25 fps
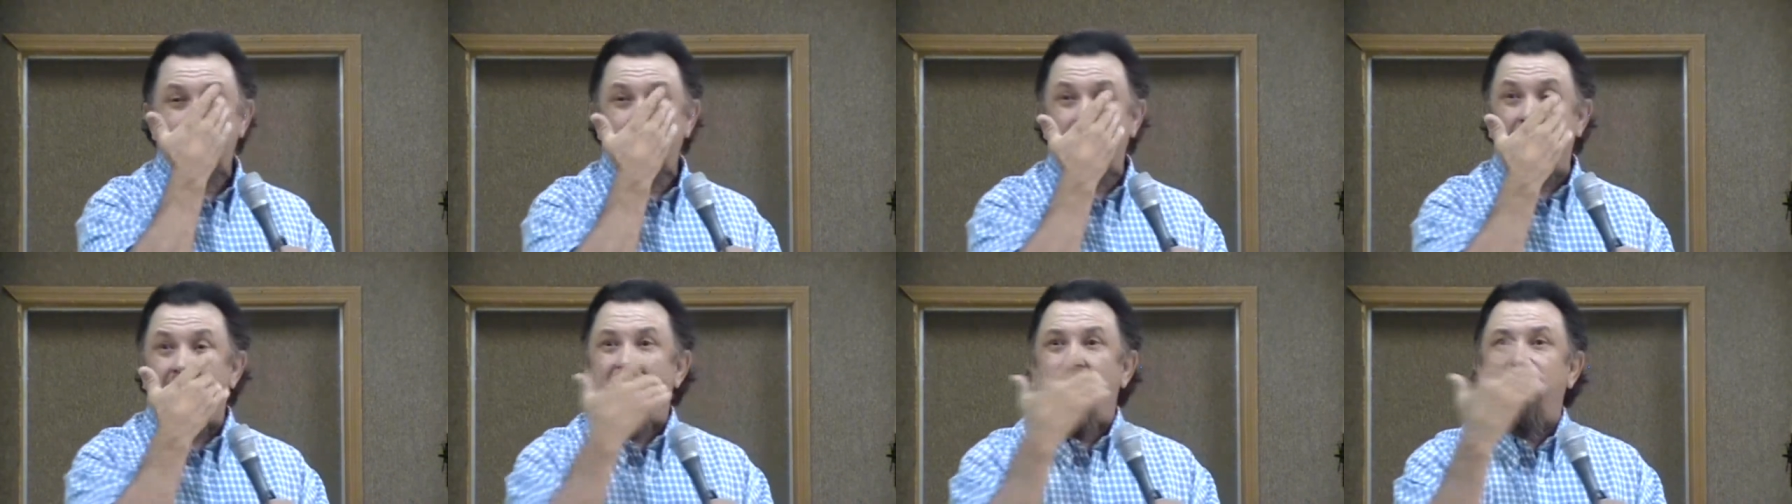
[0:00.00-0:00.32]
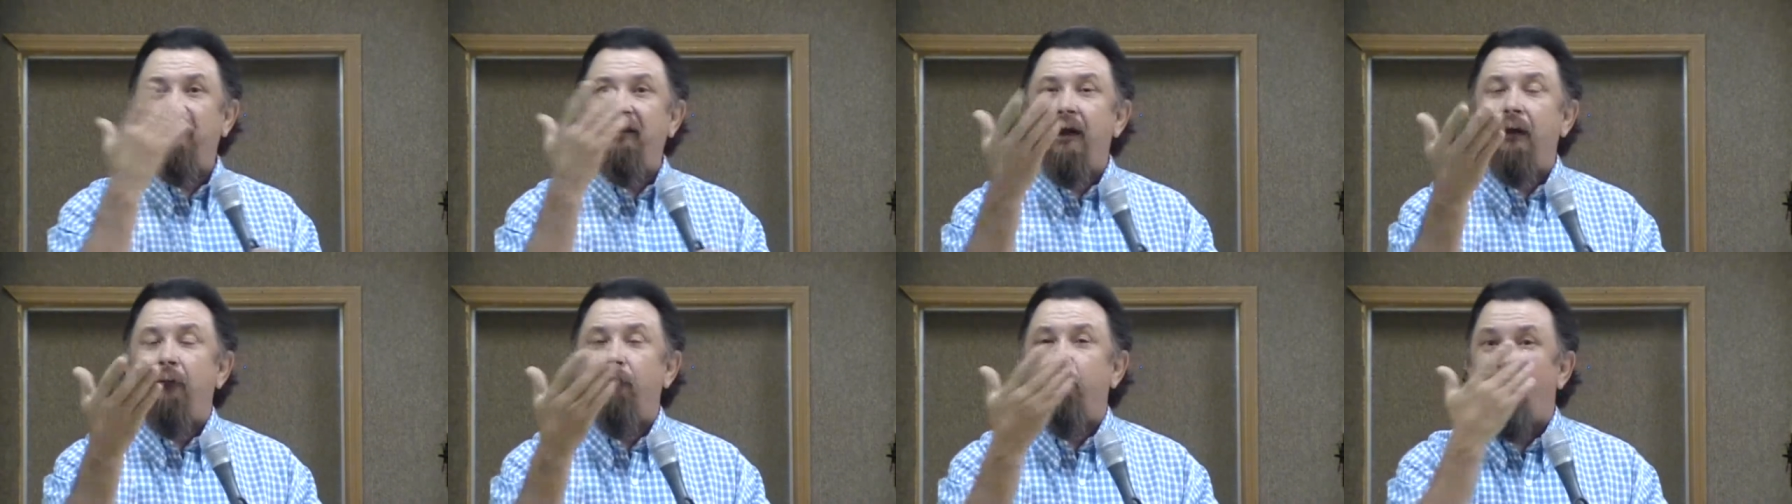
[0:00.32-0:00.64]
But
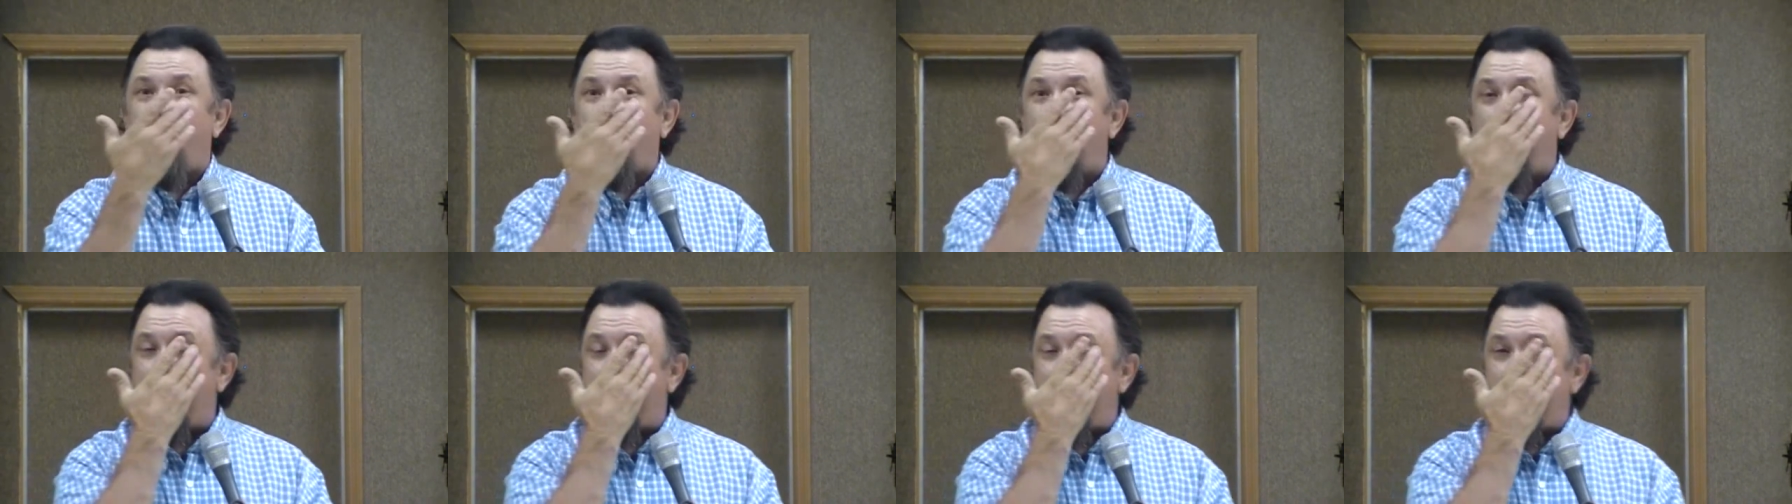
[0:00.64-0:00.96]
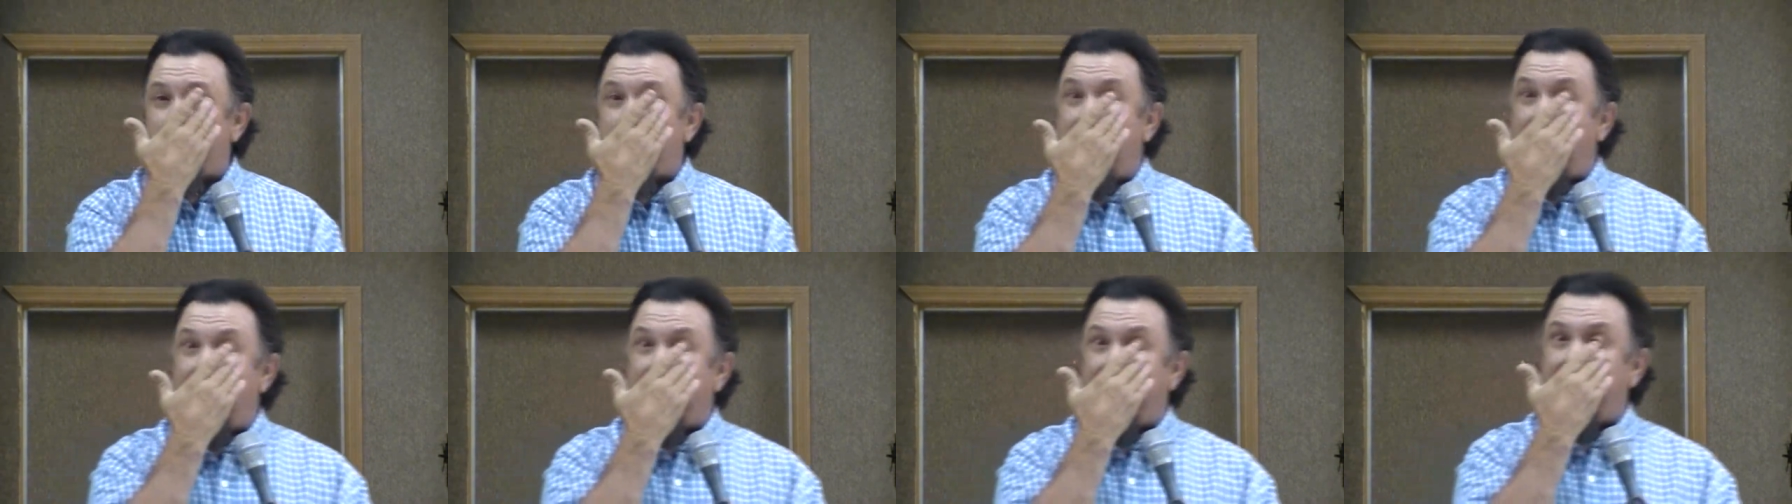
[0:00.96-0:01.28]
I did
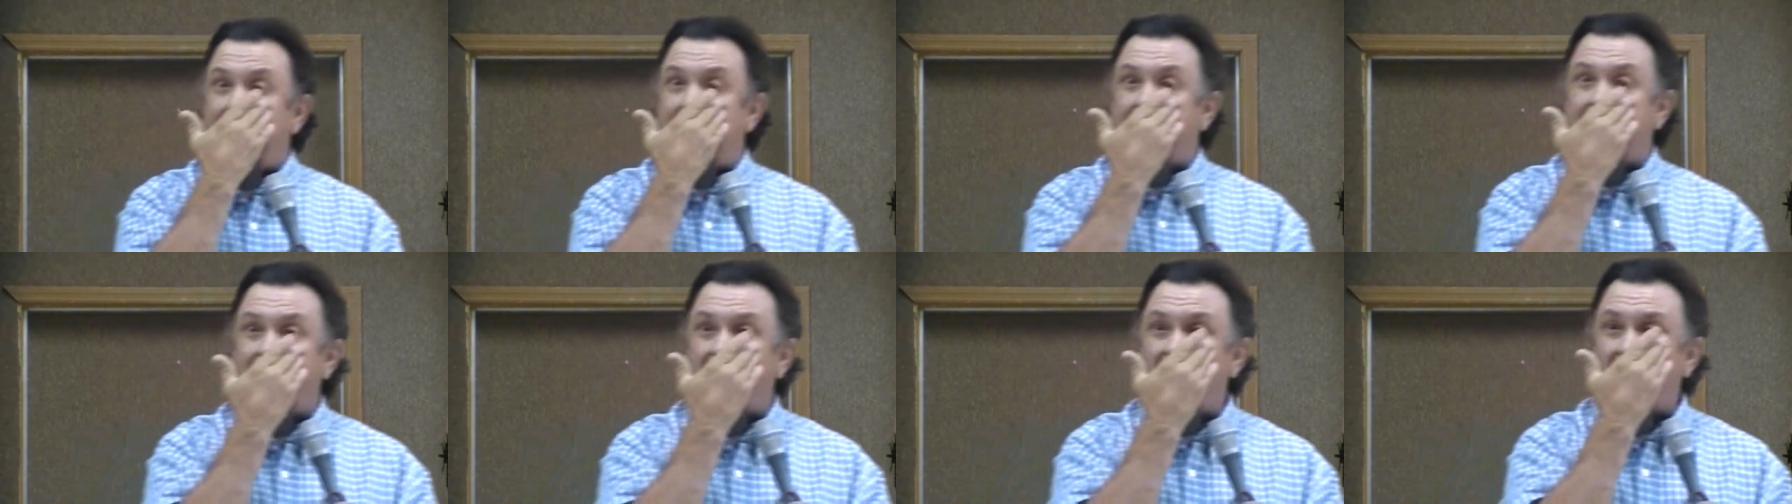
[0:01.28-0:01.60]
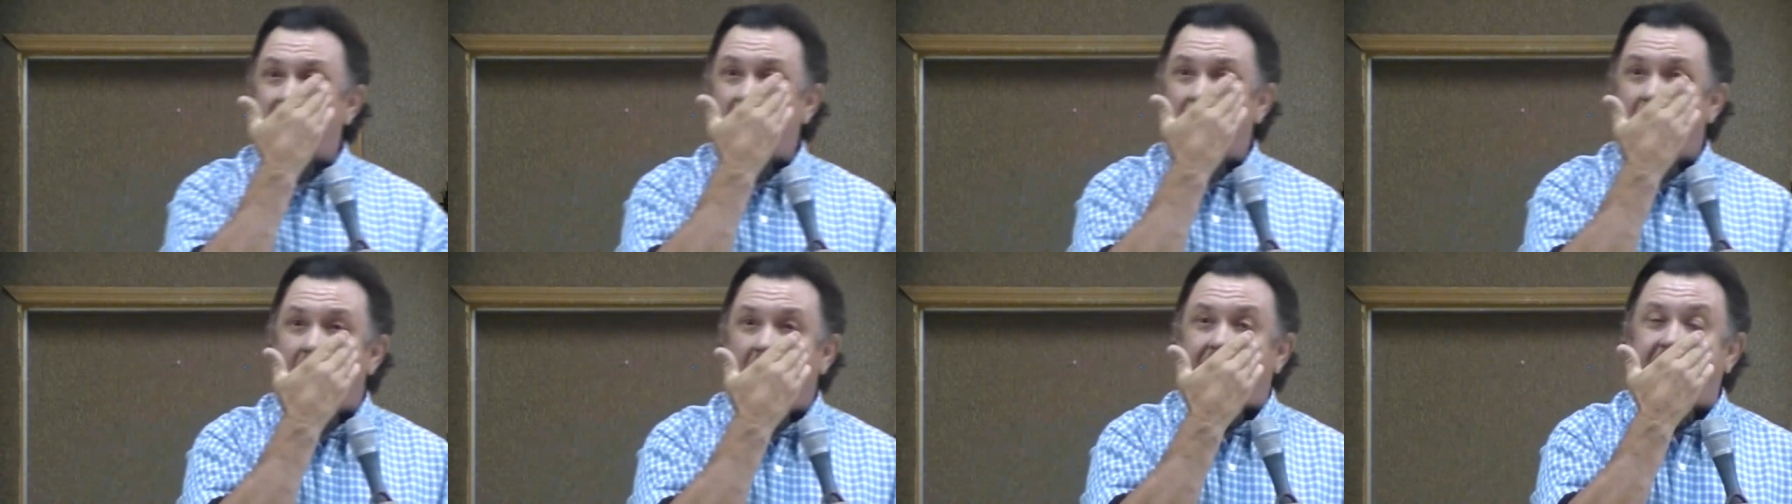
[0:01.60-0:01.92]
worry about it.
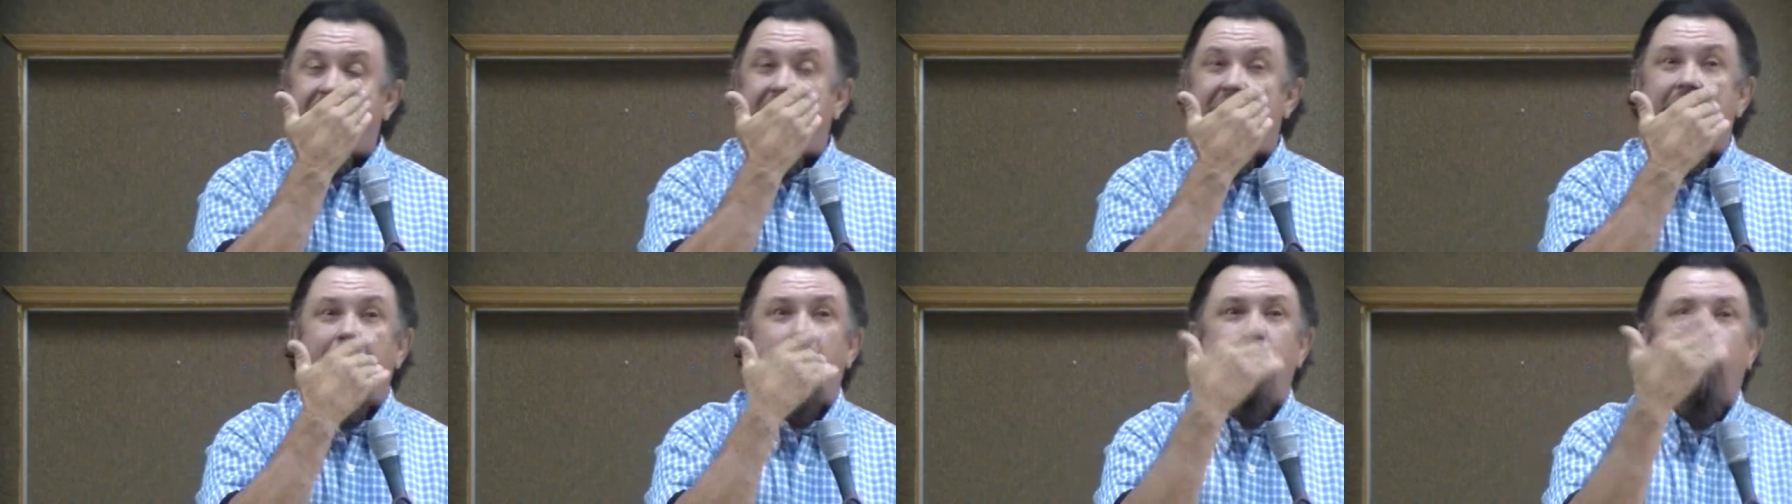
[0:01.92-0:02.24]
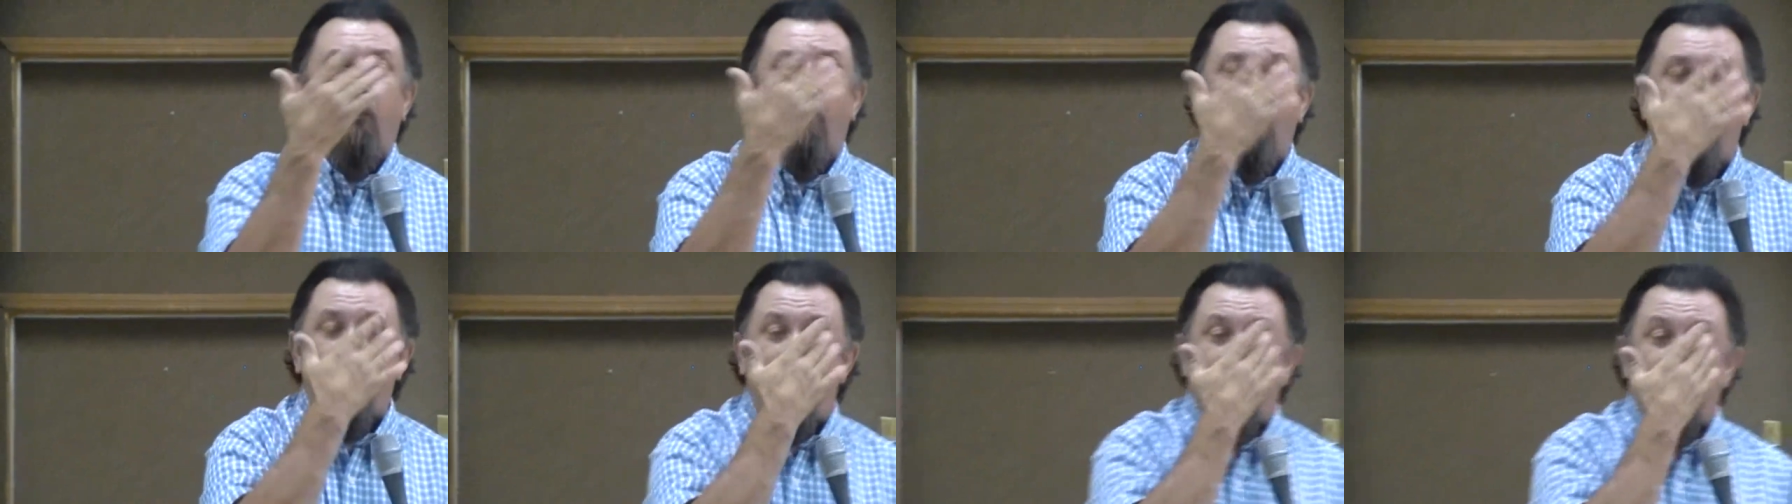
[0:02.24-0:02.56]
I
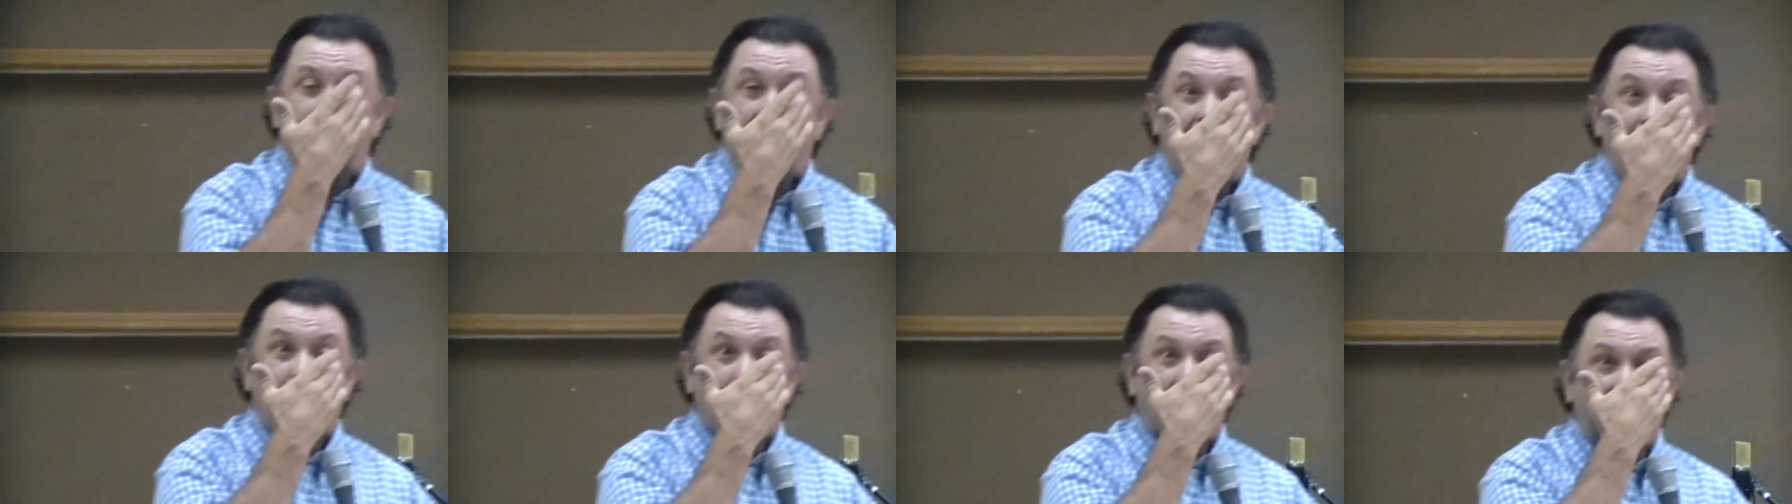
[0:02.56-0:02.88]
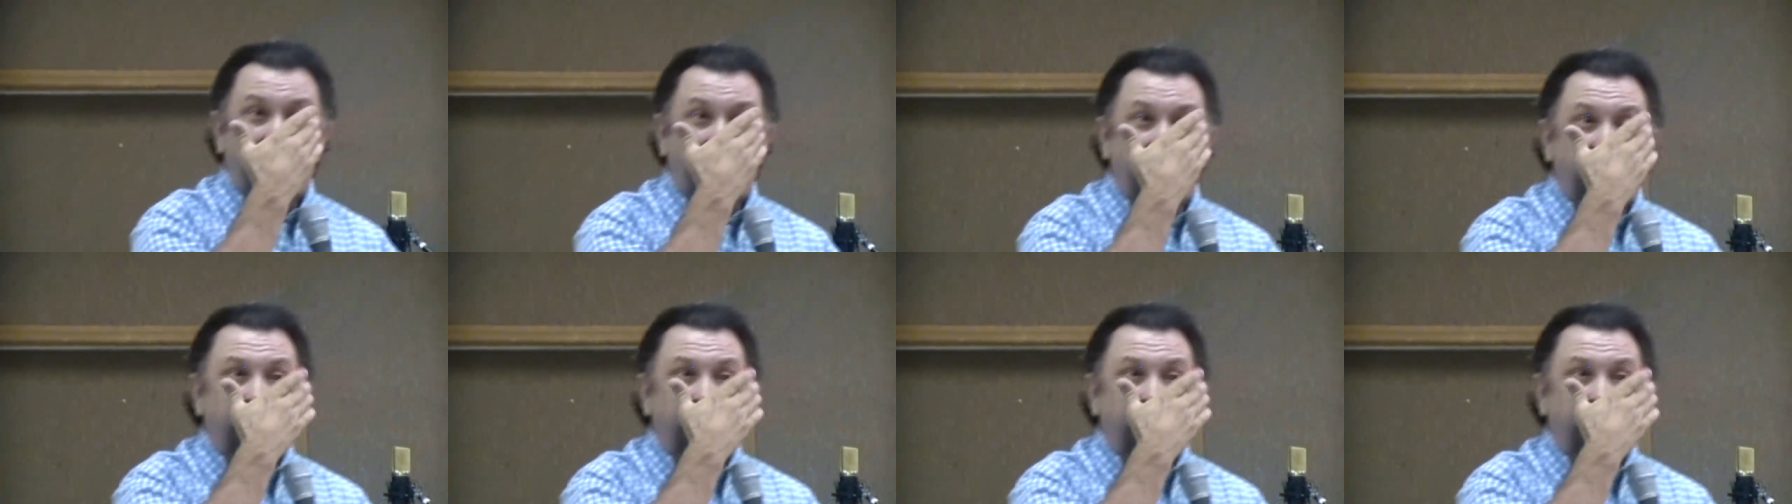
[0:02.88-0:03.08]
did worry that we